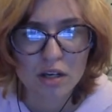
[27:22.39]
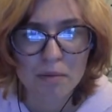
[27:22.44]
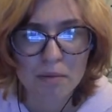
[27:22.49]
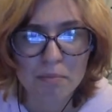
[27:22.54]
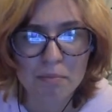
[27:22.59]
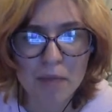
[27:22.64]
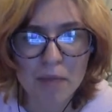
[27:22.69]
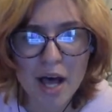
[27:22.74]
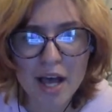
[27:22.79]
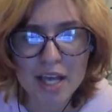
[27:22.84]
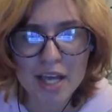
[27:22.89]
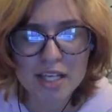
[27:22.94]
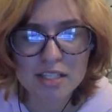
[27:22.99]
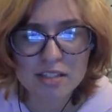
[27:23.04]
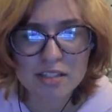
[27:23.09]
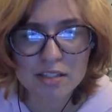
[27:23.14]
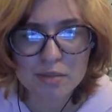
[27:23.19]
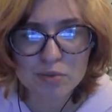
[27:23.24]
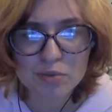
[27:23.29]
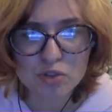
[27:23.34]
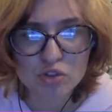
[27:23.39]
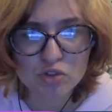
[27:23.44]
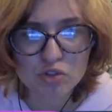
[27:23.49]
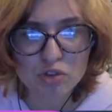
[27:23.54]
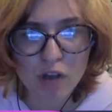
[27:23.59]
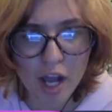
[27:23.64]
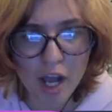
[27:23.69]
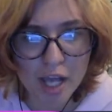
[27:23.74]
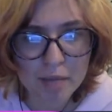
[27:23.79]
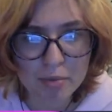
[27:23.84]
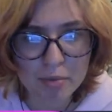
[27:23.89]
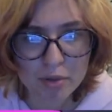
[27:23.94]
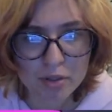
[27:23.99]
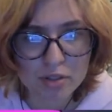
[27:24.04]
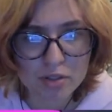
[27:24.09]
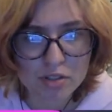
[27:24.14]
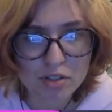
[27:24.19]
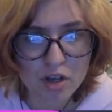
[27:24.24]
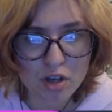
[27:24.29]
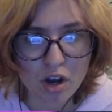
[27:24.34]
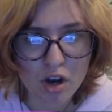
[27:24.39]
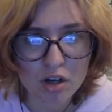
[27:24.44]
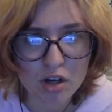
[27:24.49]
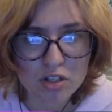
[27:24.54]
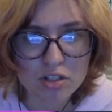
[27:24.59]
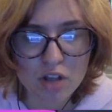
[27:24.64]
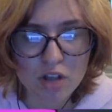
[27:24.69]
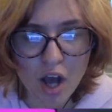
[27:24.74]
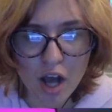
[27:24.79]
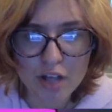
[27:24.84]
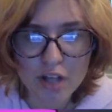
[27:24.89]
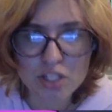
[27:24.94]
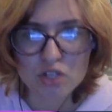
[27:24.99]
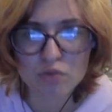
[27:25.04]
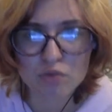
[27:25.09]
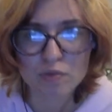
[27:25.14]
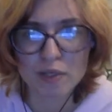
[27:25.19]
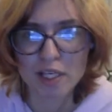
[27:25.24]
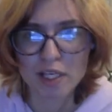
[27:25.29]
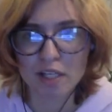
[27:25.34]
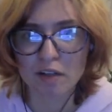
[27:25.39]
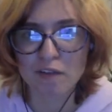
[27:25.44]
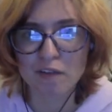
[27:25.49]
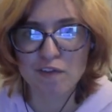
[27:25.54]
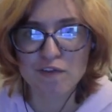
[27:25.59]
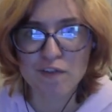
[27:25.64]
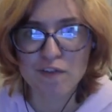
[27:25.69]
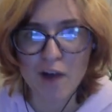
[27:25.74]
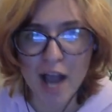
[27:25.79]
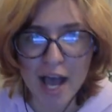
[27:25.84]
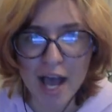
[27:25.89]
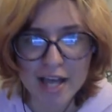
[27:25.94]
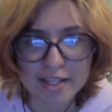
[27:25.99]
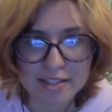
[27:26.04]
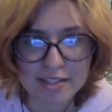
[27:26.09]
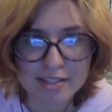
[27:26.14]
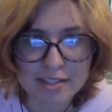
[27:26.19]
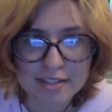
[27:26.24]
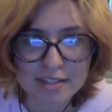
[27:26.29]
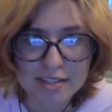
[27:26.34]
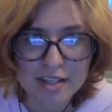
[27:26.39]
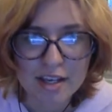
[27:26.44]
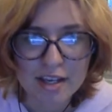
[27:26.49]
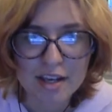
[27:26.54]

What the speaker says: My subscribers are not real friends.